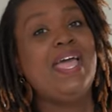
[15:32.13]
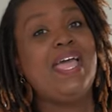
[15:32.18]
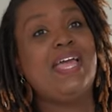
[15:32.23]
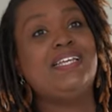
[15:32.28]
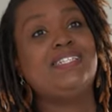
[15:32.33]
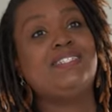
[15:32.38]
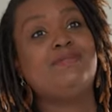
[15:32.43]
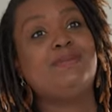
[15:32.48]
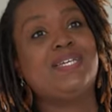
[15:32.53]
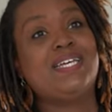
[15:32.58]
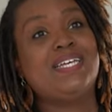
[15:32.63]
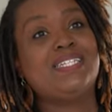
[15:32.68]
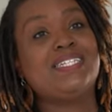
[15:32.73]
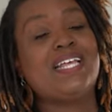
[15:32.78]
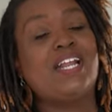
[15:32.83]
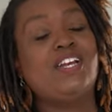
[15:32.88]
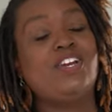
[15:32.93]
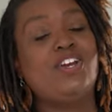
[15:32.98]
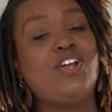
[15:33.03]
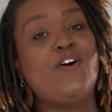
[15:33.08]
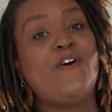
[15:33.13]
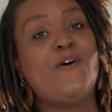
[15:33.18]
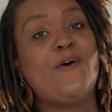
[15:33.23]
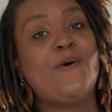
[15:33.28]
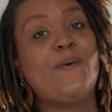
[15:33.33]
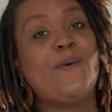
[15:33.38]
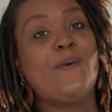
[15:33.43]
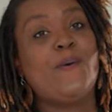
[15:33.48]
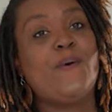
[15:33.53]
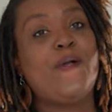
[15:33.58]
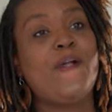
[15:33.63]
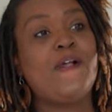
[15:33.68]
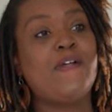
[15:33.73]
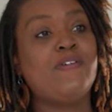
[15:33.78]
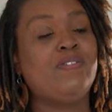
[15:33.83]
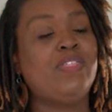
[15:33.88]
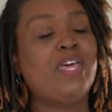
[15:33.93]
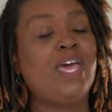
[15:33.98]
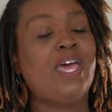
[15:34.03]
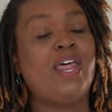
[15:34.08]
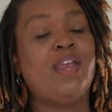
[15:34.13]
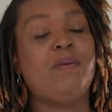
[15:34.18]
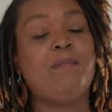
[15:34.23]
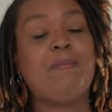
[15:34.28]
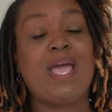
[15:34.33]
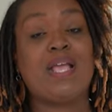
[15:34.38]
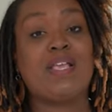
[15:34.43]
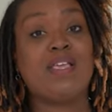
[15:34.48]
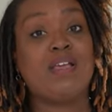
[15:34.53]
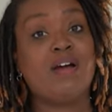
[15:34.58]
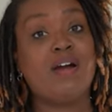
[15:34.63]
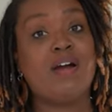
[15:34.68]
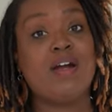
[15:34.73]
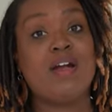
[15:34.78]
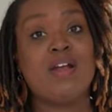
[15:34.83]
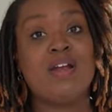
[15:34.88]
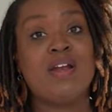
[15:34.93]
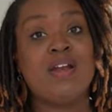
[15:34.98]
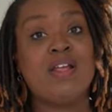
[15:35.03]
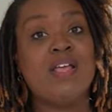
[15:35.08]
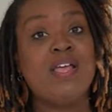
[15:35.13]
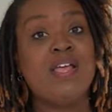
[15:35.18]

And it's because I know that backyard,